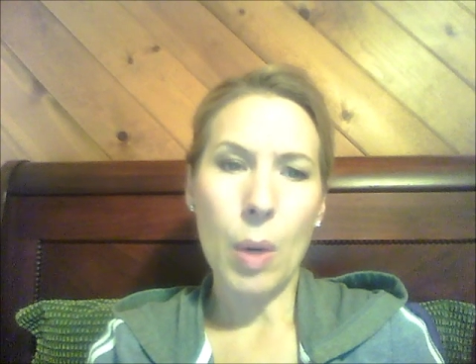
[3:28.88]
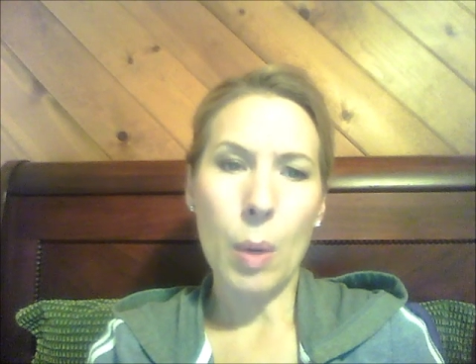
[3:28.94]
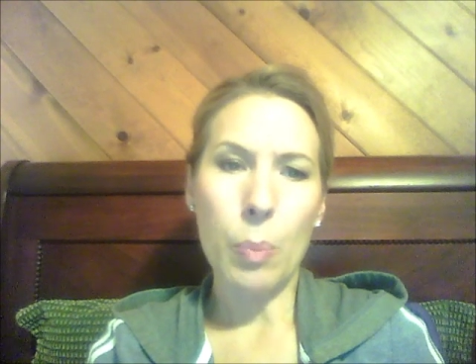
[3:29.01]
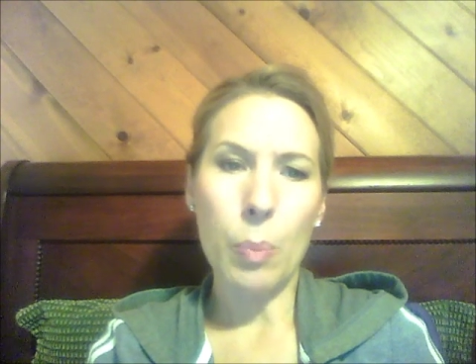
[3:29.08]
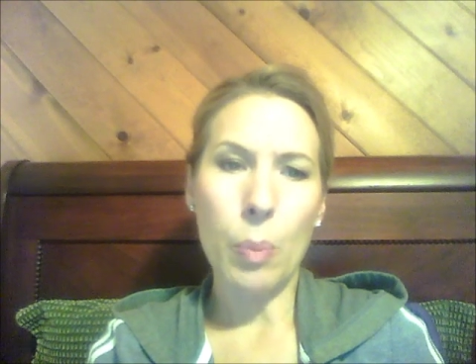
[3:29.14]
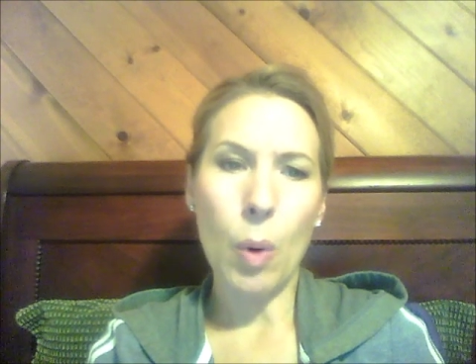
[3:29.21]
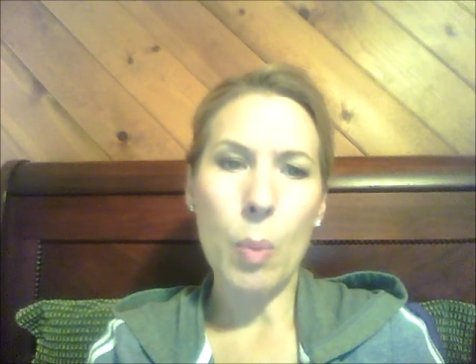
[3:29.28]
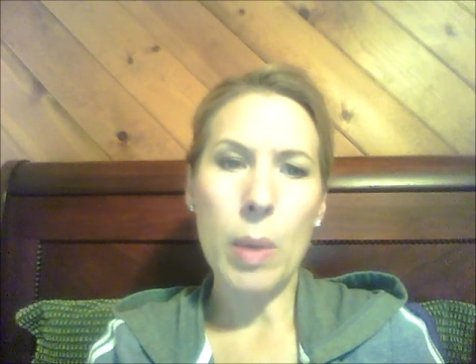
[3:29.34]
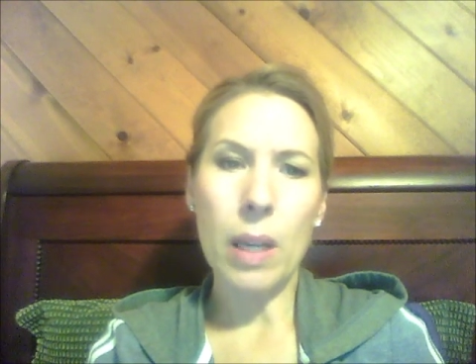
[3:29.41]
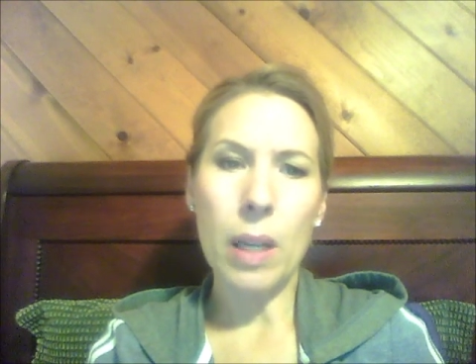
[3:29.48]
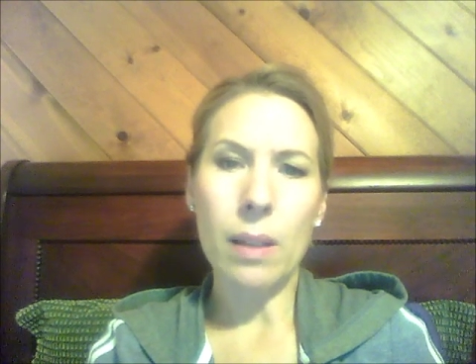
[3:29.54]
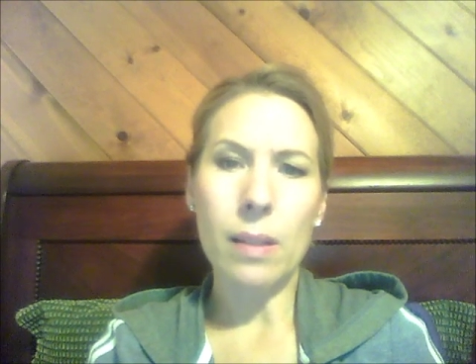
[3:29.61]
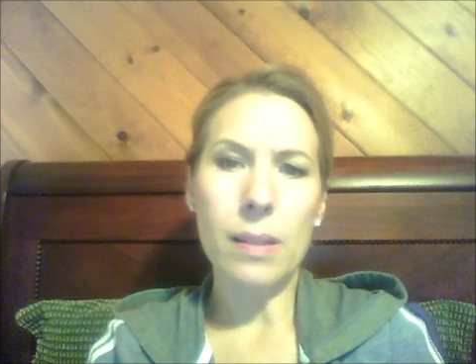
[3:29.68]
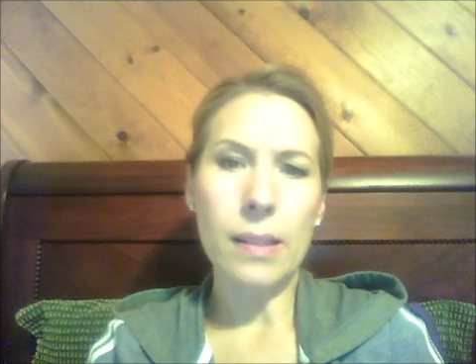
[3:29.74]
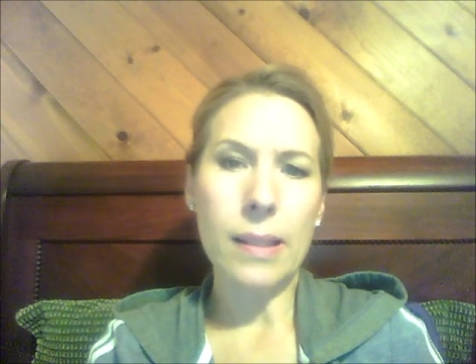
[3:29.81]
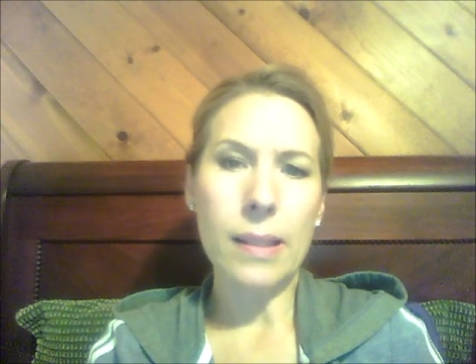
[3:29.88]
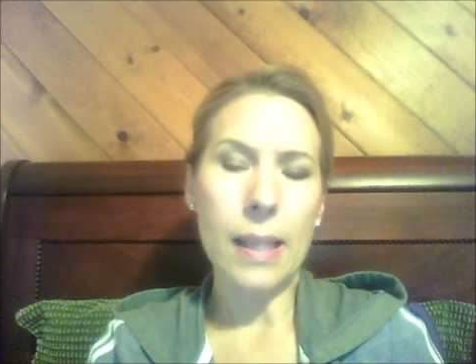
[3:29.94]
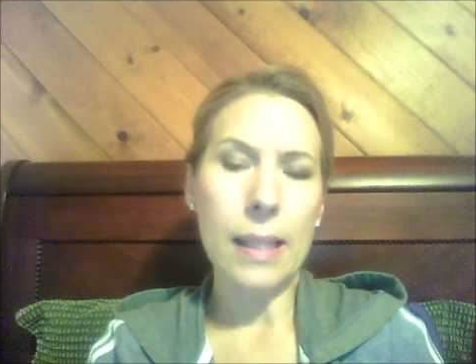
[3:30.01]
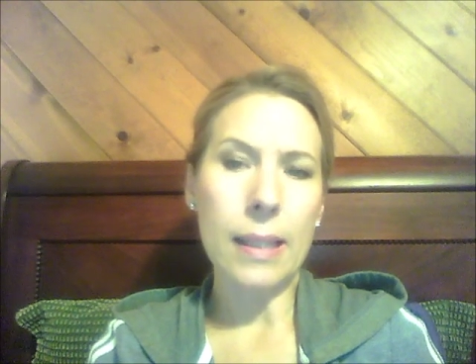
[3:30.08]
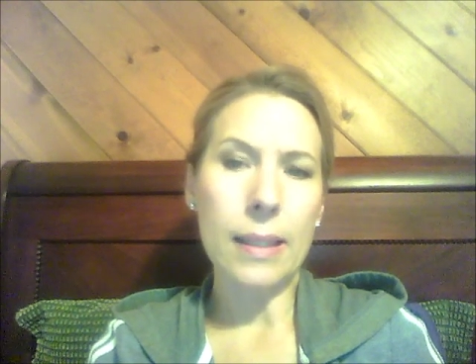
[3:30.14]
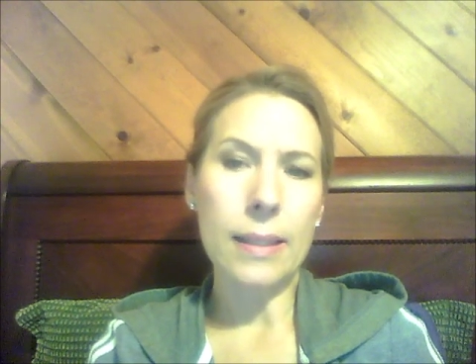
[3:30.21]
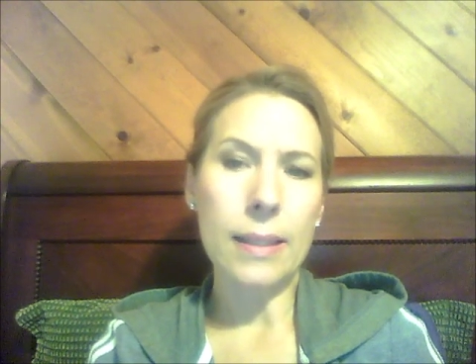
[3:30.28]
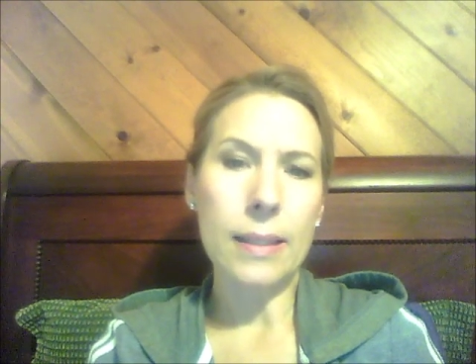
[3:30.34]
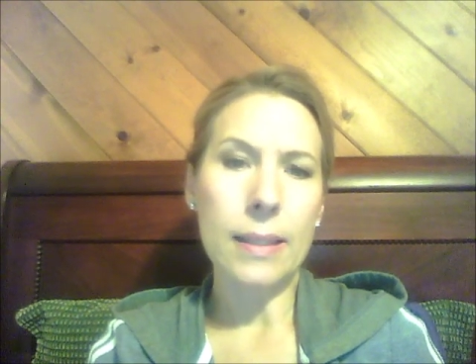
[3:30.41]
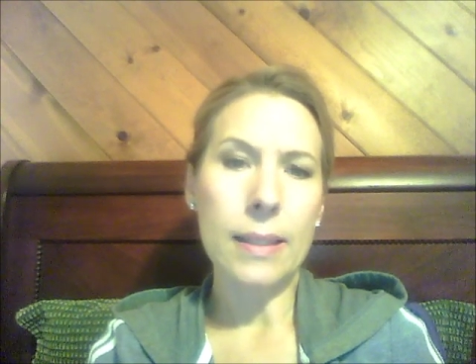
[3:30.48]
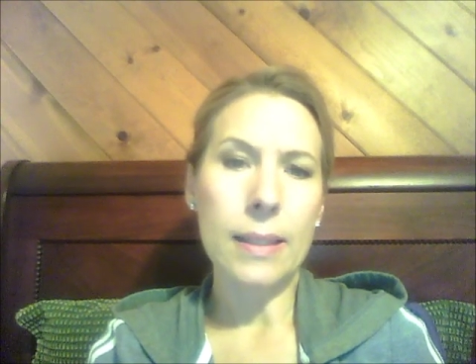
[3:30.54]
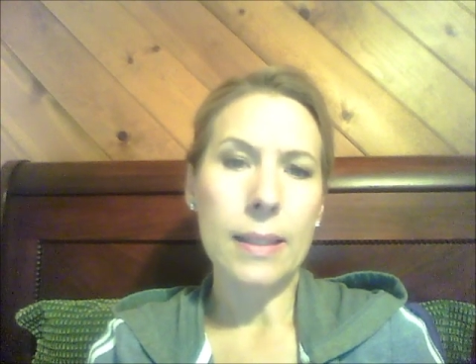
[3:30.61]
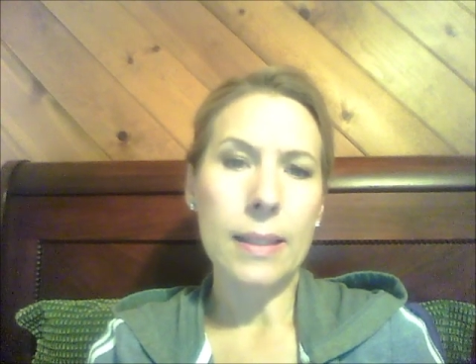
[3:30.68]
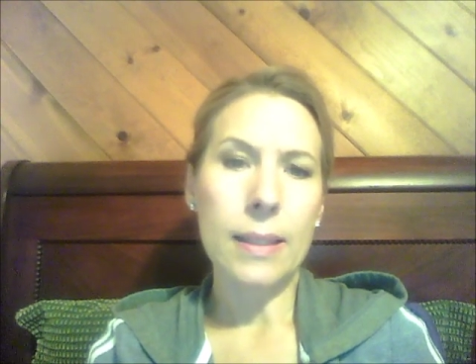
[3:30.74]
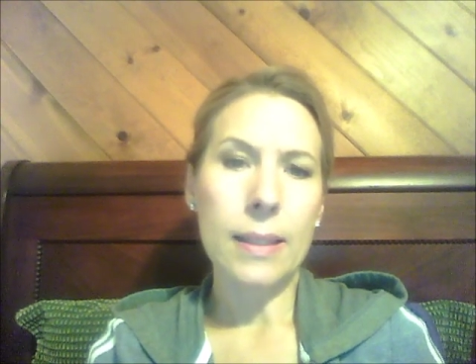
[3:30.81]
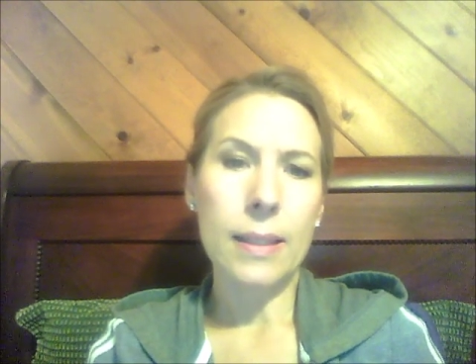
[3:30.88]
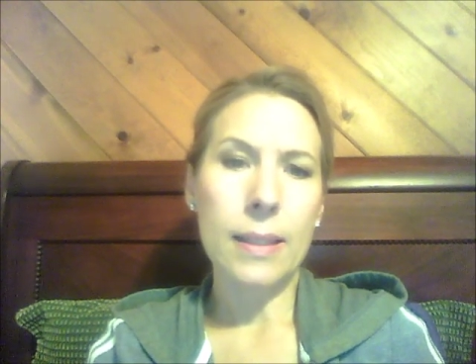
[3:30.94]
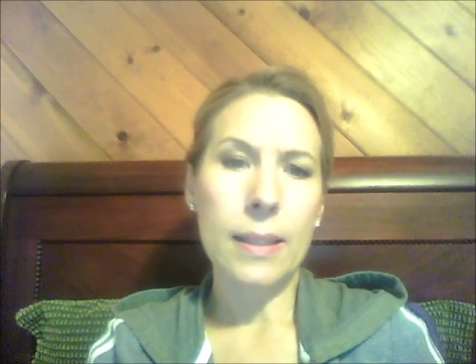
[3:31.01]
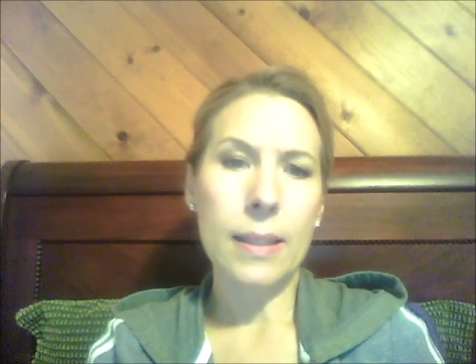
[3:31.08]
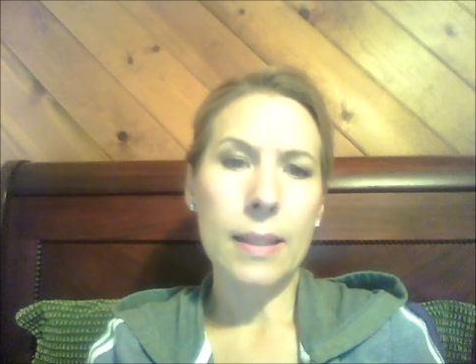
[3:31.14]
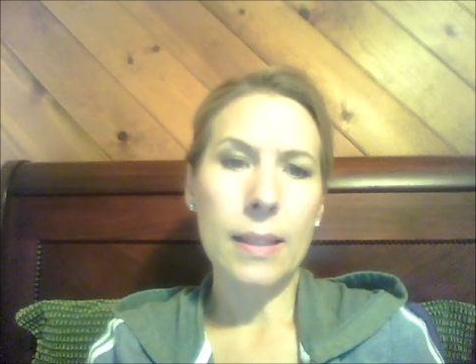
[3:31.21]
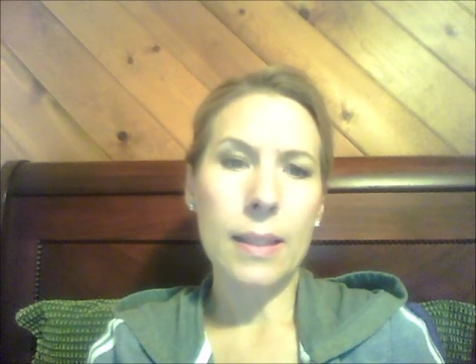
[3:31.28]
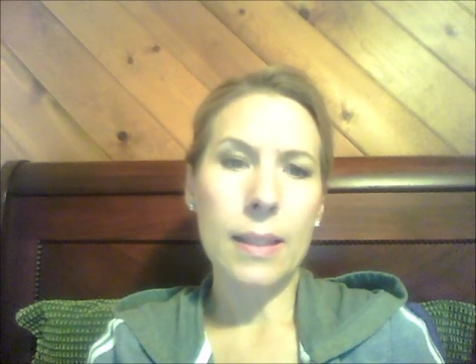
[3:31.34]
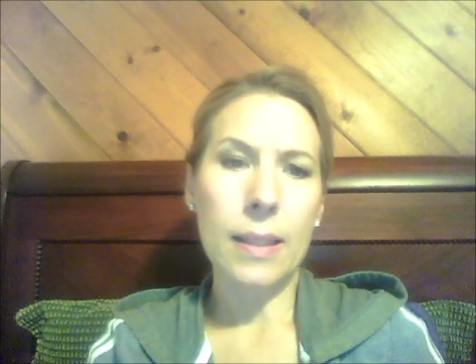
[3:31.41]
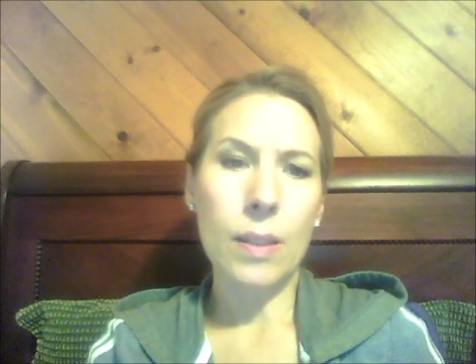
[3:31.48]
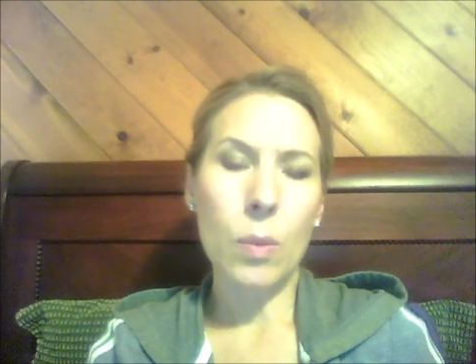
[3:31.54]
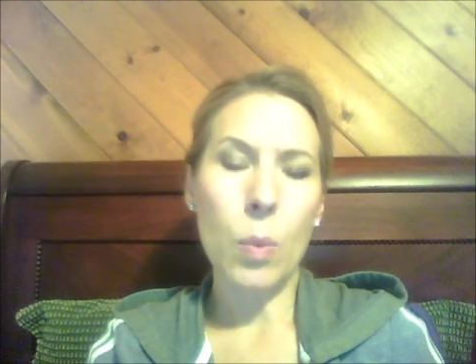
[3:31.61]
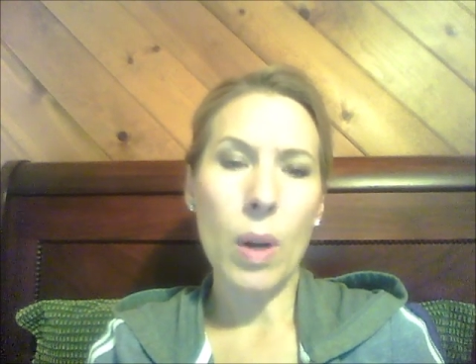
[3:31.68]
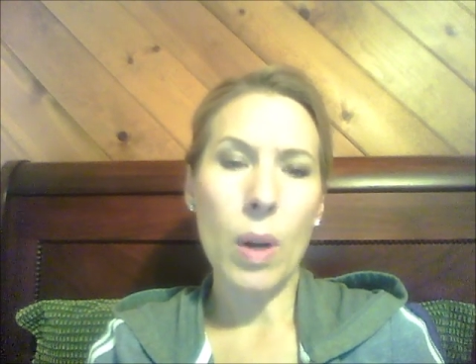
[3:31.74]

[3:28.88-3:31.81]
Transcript: bromine is uh, one